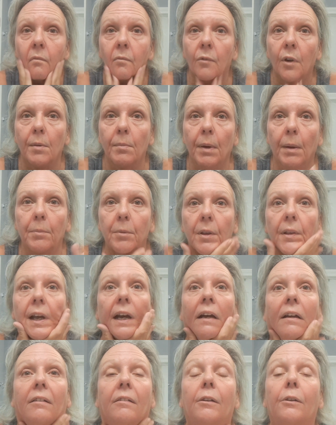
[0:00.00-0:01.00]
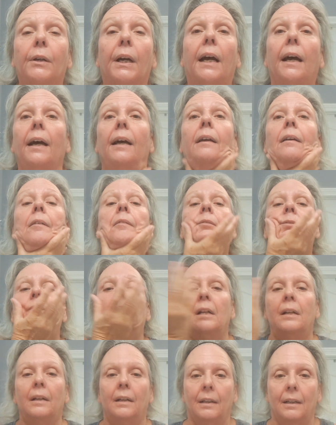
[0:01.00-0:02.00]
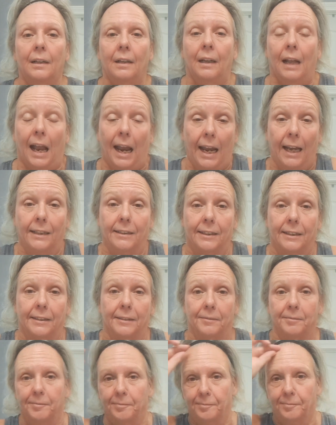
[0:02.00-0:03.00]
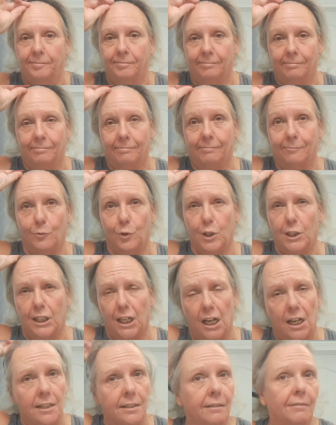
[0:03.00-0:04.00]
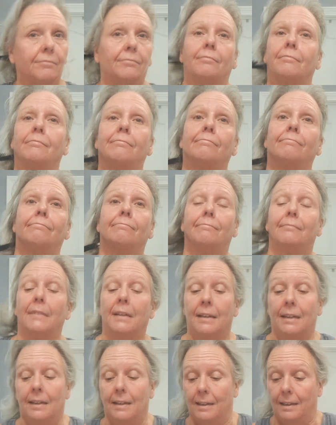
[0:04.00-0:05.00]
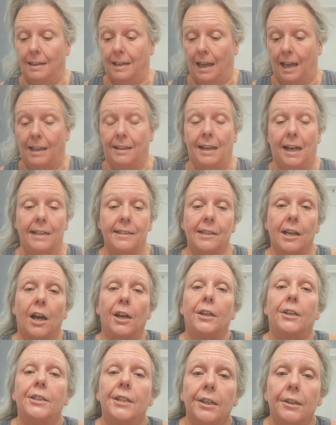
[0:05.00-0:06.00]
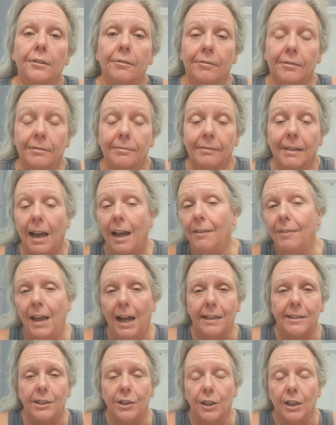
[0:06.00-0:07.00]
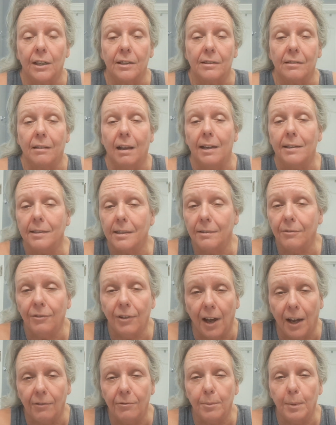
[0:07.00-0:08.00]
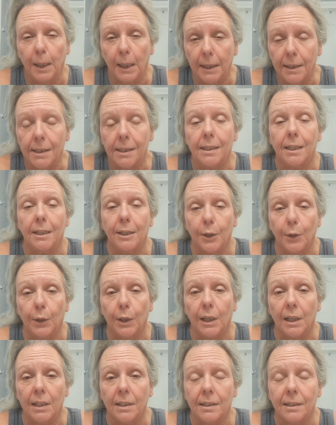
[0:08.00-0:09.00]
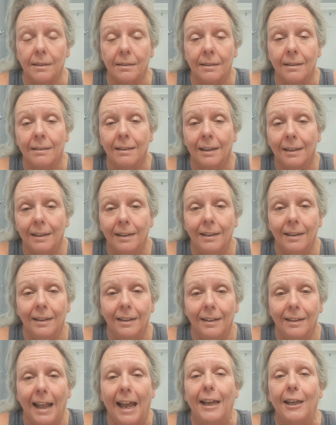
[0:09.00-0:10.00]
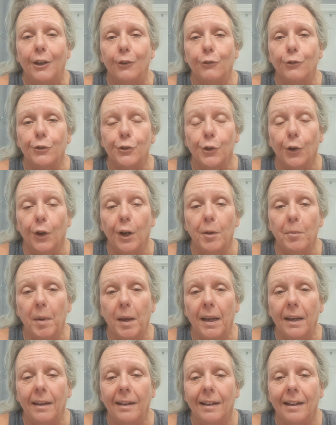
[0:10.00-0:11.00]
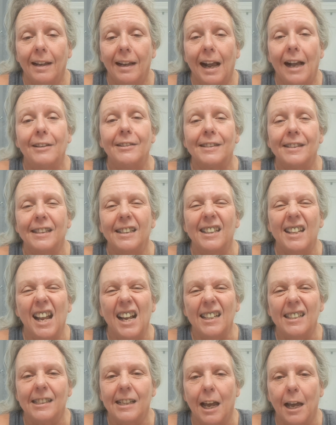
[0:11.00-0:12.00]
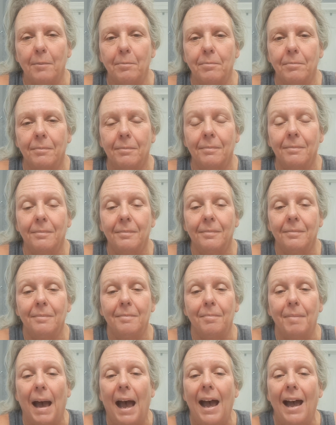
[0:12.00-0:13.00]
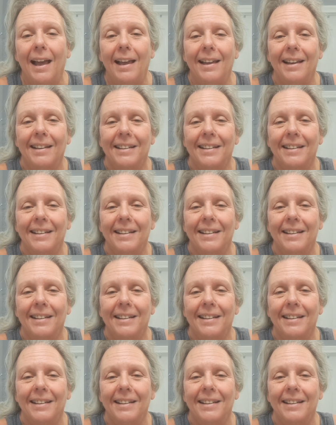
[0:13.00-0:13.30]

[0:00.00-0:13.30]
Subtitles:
Remember that, okay? And we're done. And that's all you do. And that took us less than 5 minutes to do this. Thank you for joining me. I'll see you next time. Bye.